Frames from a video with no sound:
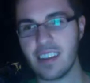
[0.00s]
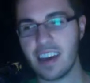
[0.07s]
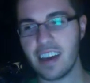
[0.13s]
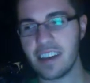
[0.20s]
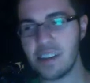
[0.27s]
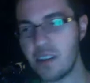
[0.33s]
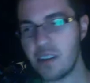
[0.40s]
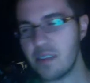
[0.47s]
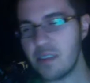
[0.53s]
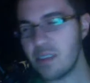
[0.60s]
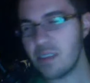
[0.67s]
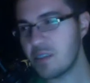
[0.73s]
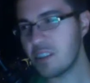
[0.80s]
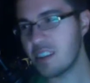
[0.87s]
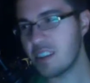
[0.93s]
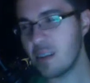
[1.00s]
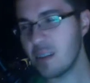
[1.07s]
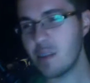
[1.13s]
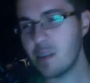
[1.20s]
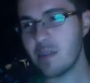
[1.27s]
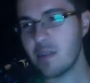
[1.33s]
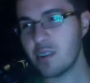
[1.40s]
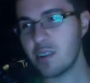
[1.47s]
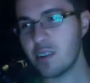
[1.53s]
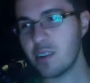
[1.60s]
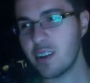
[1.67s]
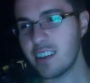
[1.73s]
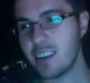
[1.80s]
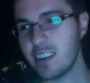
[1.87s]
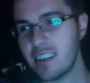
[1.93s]
I've never seen that, but I've heard
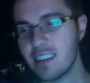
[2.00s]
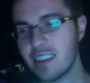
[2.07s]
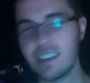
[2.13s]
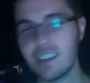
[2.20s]
great things.